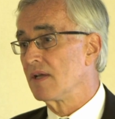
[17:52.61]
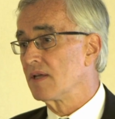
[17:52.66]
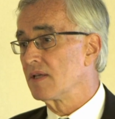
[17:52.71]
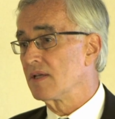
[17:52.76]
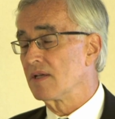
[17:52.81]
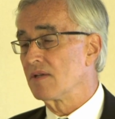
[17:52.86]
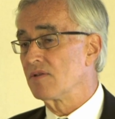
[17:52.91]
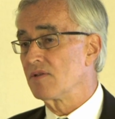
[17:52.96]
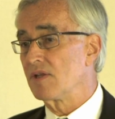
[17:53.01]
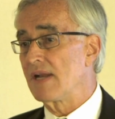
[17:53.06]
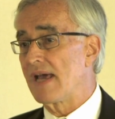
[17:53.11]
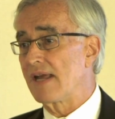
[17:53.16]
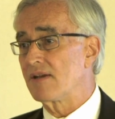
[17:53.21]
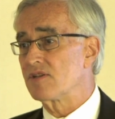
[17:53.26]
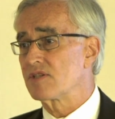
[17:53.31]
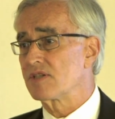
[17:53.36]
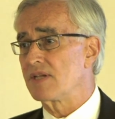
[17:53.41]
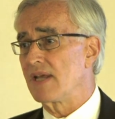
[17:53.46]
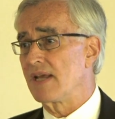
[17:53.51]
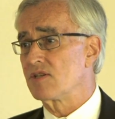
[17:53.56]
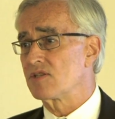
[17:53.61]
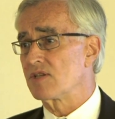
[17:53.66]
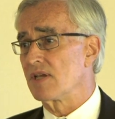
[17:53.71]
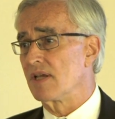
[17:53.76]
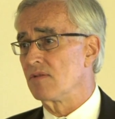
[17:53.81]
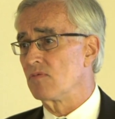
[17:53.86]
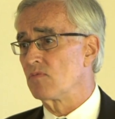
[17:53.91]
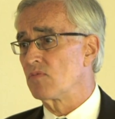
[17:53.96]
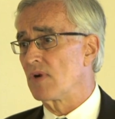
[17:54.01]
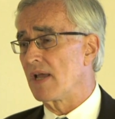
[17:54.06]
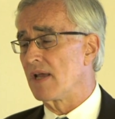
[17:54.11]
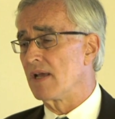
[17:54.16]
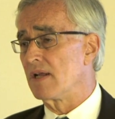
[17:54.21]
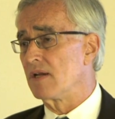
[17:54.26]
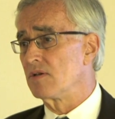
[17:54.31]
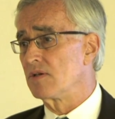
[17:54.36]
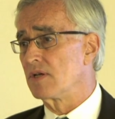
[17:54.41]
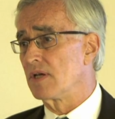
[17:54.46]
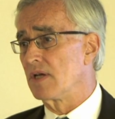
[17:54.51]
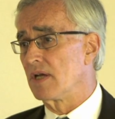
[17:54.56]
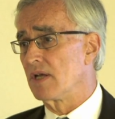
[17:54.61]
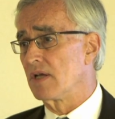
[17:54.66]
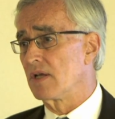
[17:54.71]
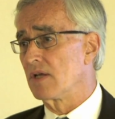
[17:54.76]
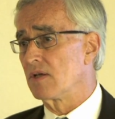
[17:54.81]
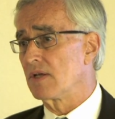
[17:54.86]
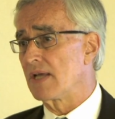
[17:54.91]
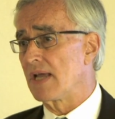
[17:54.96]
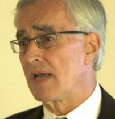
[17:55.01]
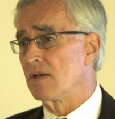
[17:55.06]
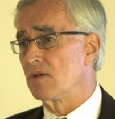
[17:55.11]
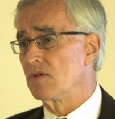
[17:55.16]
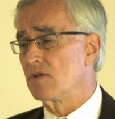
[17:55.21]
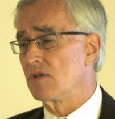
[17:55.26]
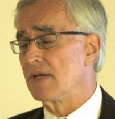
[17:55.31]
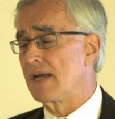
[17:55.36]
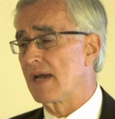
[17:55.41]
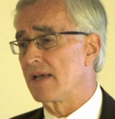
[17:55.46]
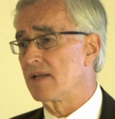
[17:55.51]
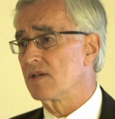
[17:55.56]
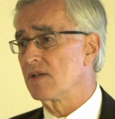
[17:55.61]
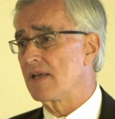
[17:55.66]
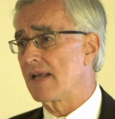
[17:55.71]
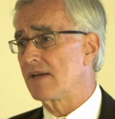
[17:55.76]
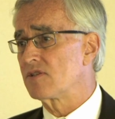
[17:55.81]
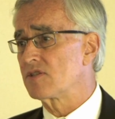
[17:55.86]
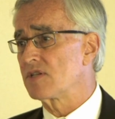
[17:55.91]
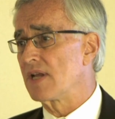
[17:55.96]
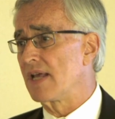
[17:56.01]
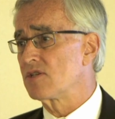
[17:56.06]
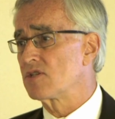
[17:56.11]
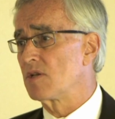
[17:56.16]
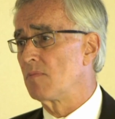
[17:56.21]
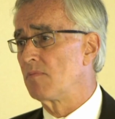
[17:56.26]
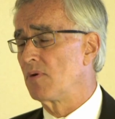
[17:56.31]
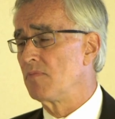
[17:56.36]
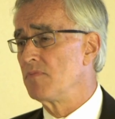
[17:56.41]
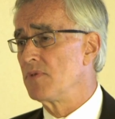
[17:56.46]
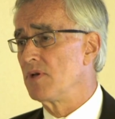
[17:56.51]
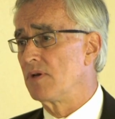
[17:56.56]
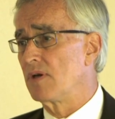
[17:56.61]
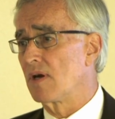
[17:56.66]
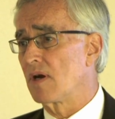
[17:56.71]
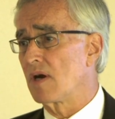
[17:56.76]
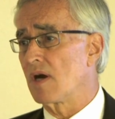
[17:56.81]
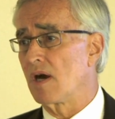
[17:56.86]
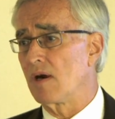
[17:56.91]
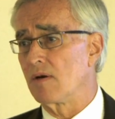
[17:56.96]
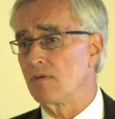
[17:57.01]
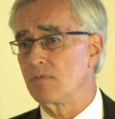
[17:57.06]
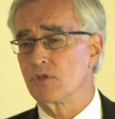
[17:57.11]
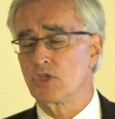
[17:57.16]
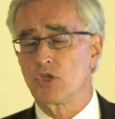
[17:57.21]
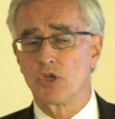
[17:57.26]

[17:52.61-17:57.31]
The United States and the United States and Bermuda are